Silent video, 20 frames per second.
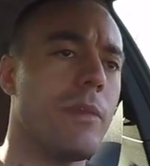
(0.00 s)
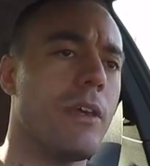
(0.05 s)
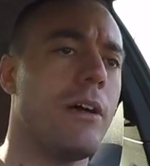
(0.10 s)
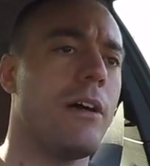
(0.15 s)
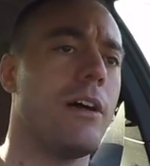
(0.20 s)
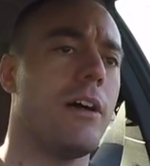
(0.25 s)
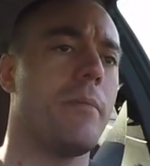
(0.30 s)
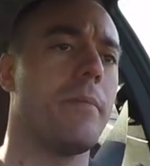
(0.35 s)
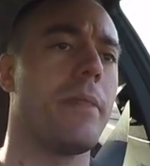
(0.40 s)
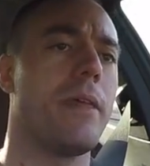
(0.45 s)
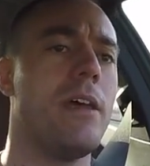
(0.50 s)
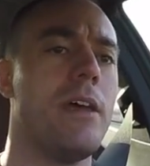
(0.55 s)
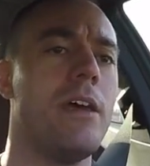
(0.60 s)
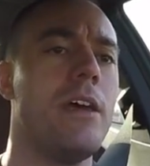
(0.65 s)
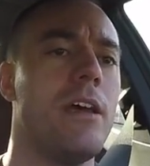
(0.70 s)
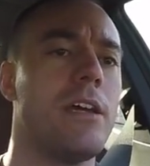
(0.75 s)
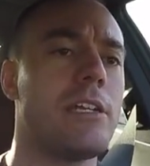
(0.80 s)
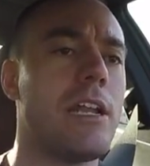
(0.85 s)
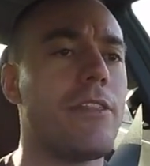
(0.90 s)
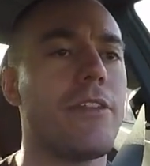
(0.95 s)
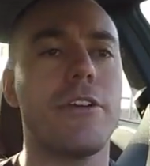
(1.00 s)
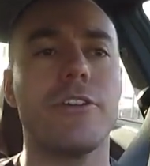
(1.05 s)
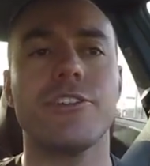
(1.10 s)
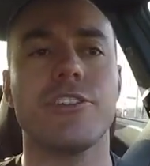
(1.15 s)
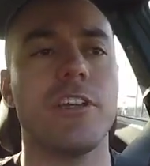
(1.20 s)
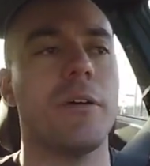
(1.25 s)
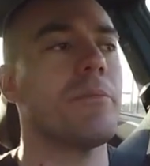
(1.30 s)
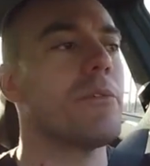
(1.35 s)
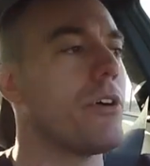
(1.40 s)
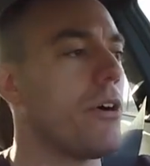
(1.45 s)
Now there are
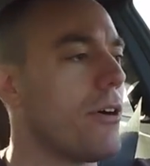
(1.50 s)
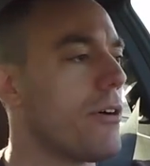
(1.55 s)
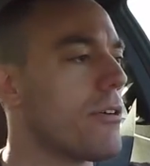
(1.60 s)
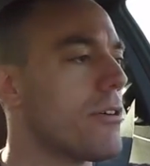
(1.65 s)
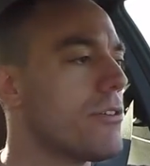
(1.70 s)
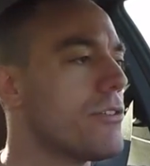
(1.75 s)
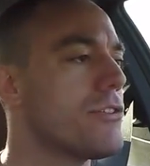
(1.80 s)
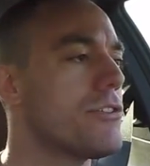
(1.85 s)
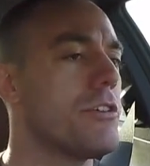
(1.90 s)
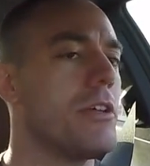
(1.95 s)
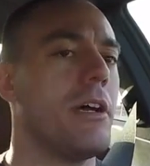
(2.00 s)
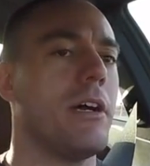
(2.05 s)
some cars,